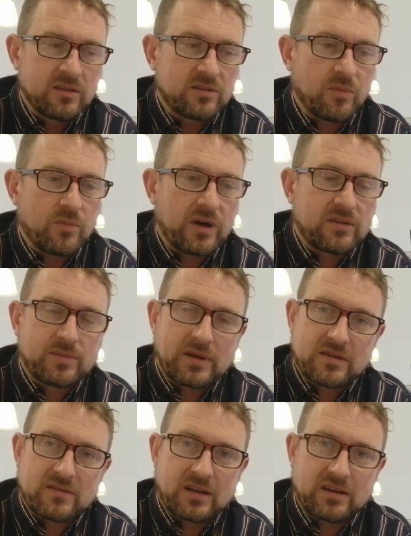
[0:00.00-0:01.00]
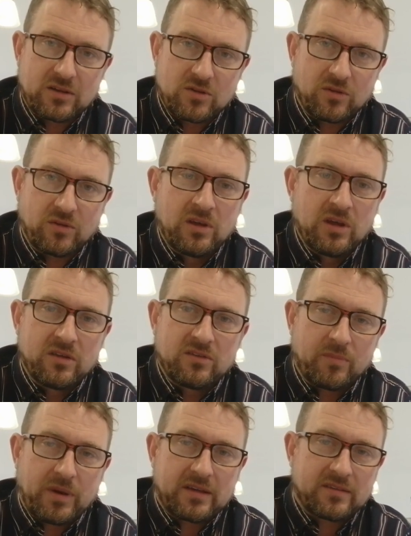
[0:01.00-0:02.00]
done by a Spanish technician
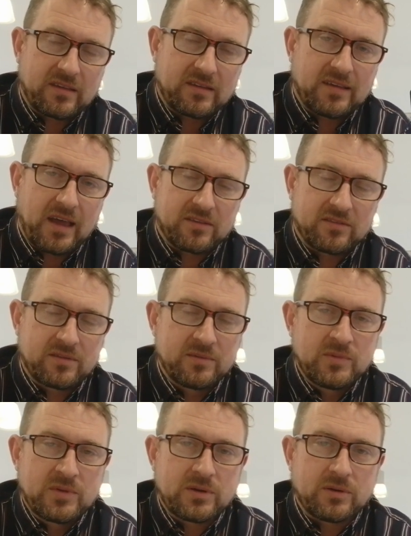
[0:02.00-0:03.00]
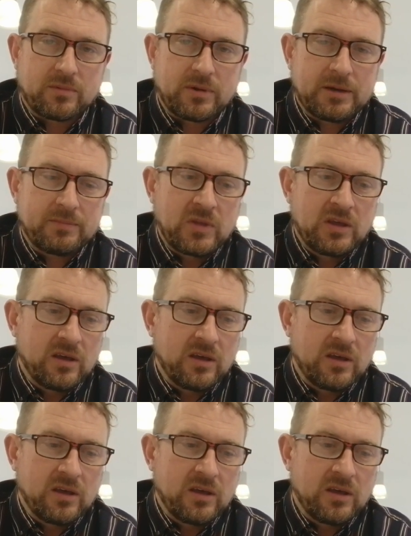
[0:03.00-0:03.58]
to pass the test. All right.